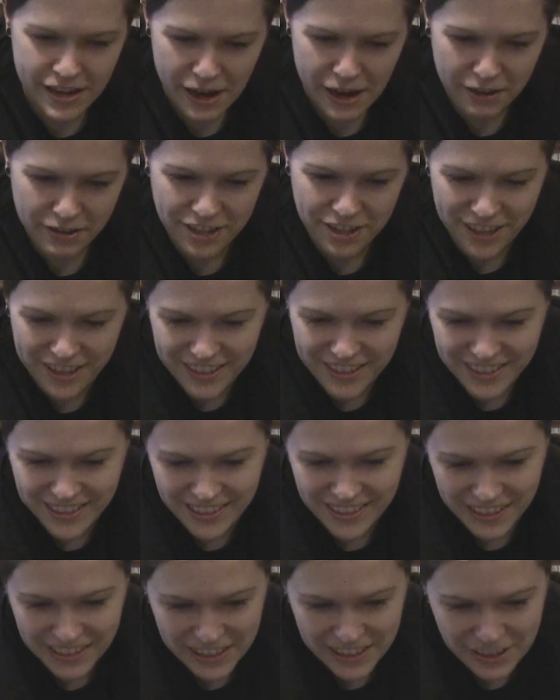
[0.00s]
And so this is
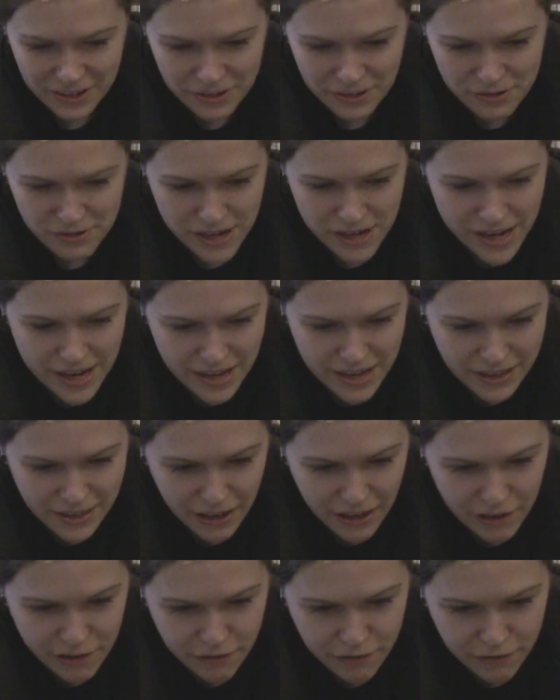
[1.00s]
kind of cool.
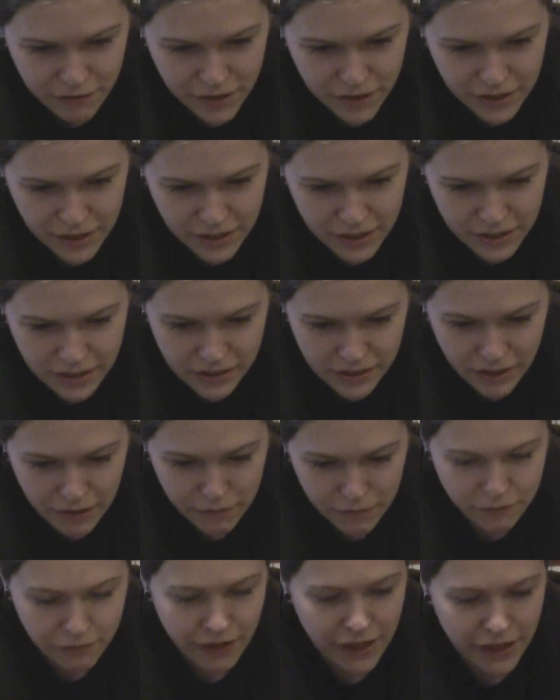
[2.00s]
They've
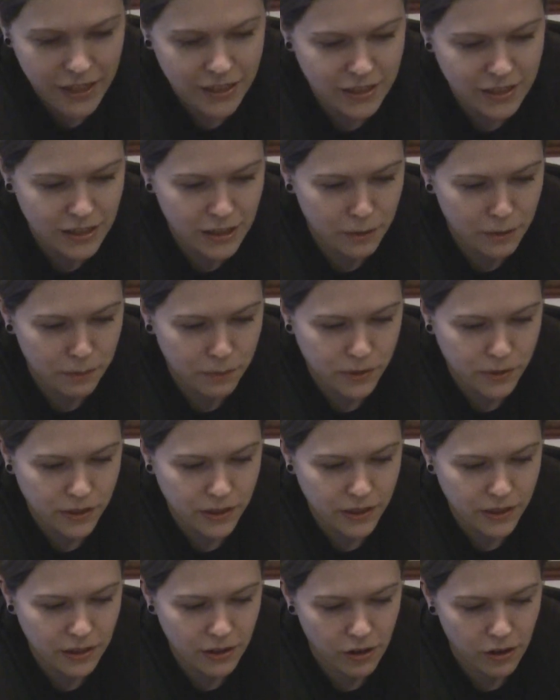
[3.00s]
faked up
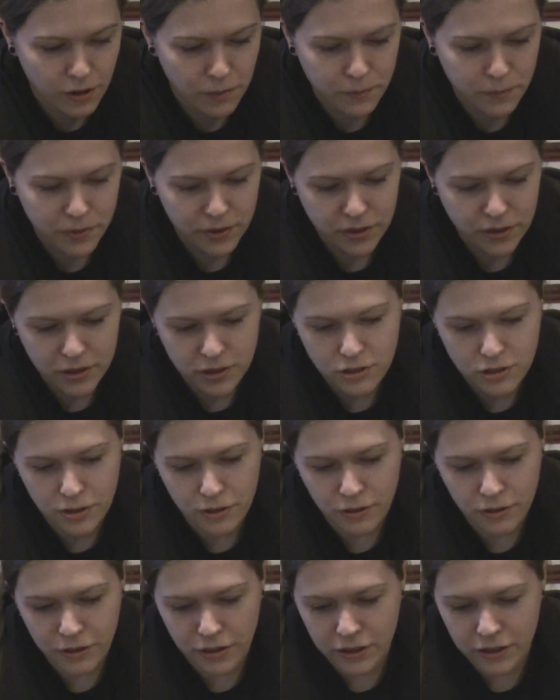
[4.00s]
the art book
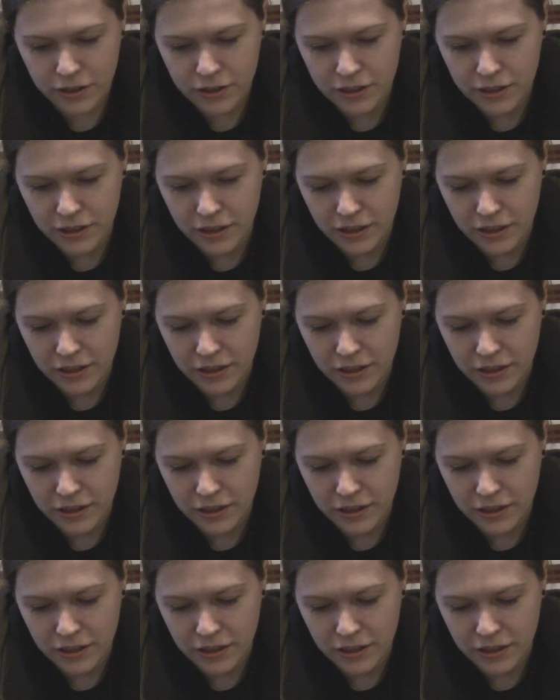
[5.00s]
to look